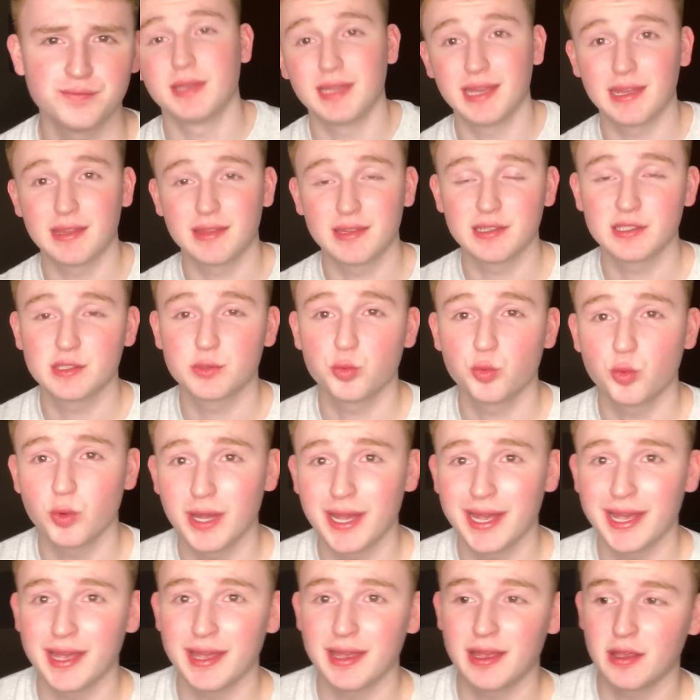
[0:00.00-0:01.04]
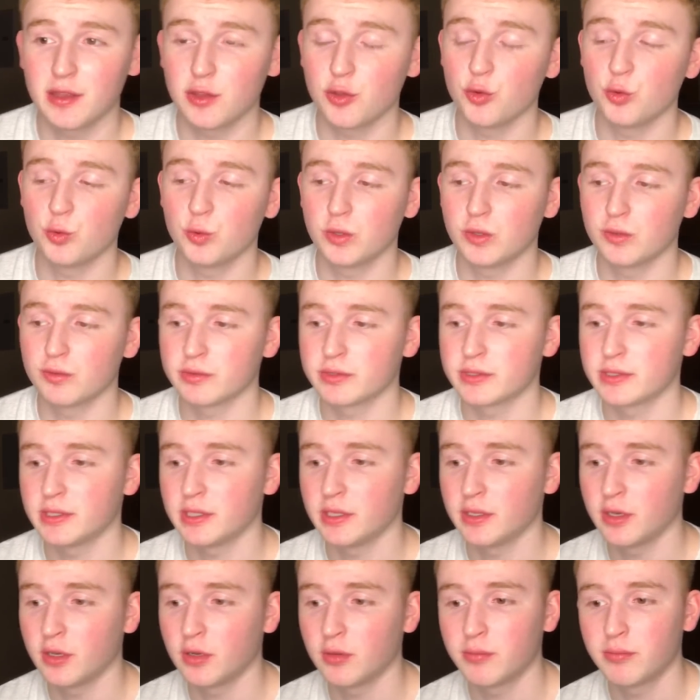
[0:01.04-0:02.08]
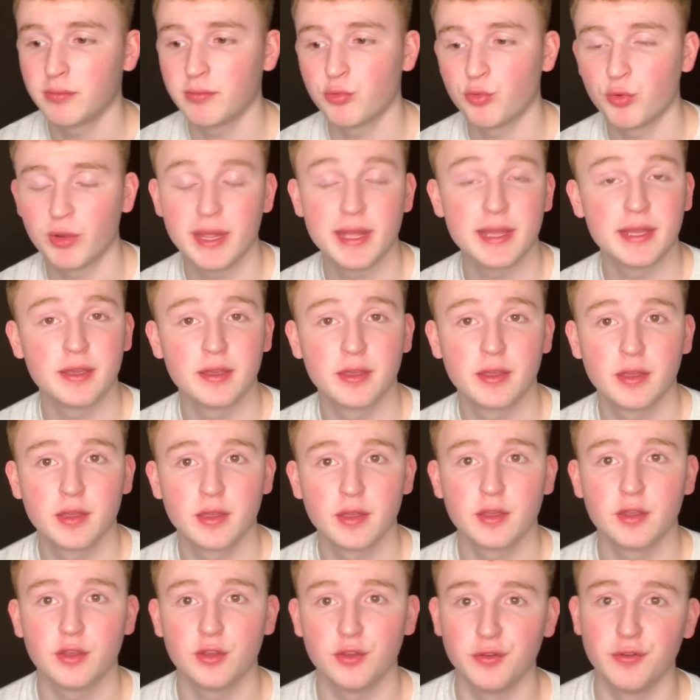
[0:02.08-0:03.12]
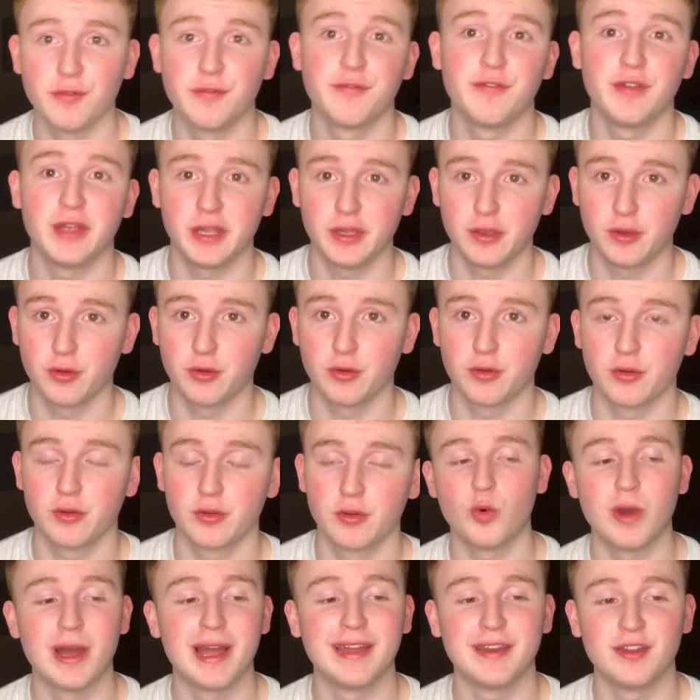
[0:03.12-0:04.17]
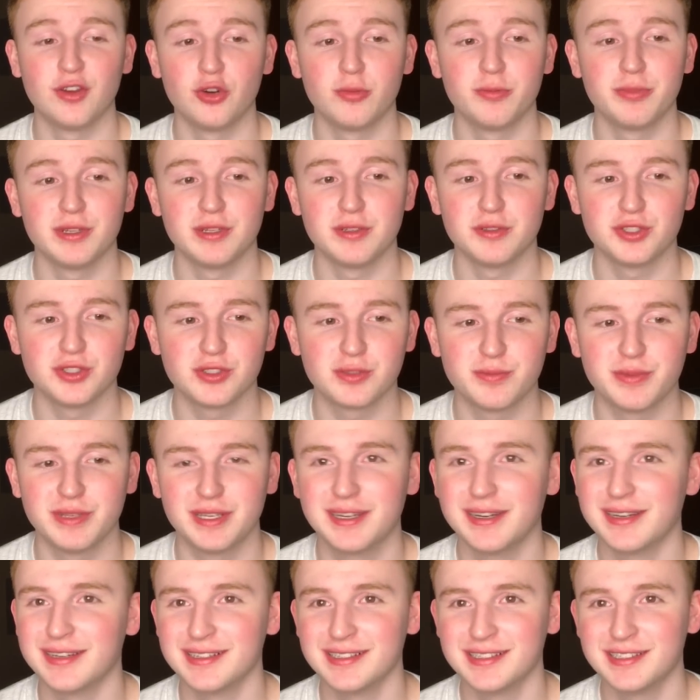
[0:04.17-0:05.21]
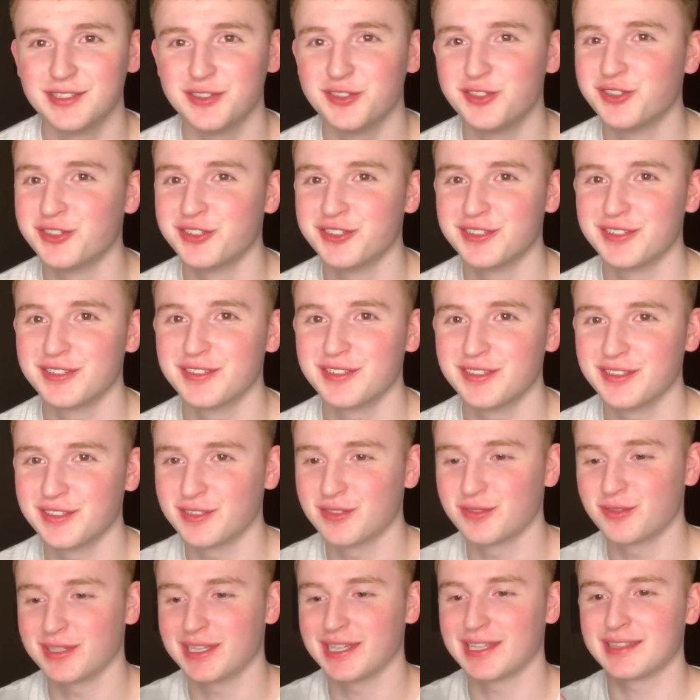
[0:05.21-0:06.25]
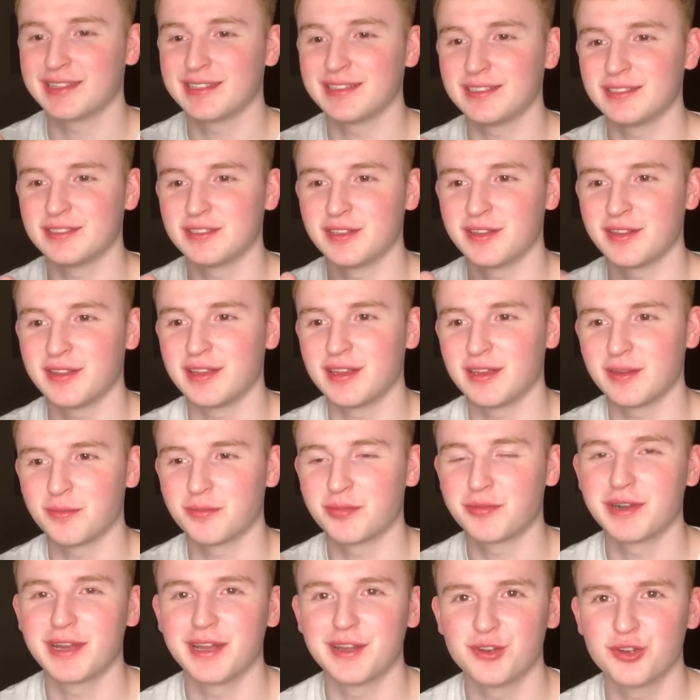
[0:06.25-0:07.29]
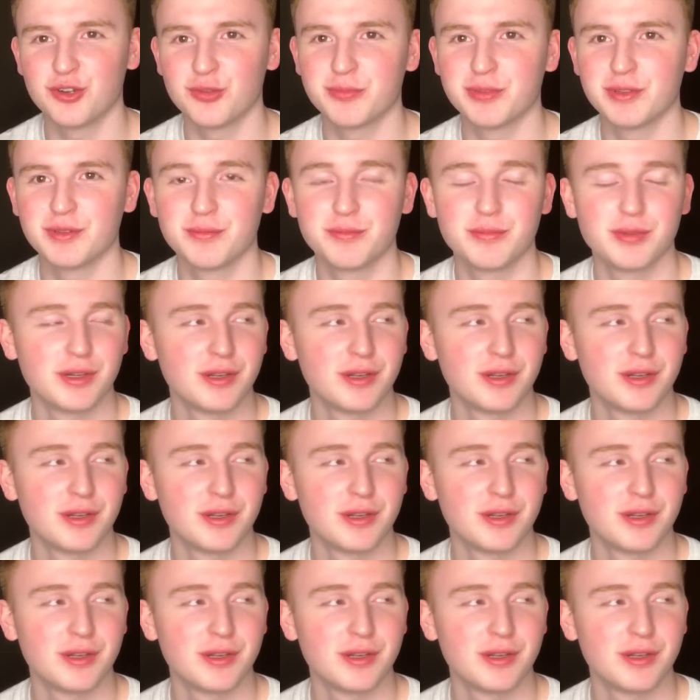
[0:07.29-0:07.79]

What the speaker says: But yeah, this way you won't, you know, break your finger wide open just because you couldn't, you know, get the little thing pried open.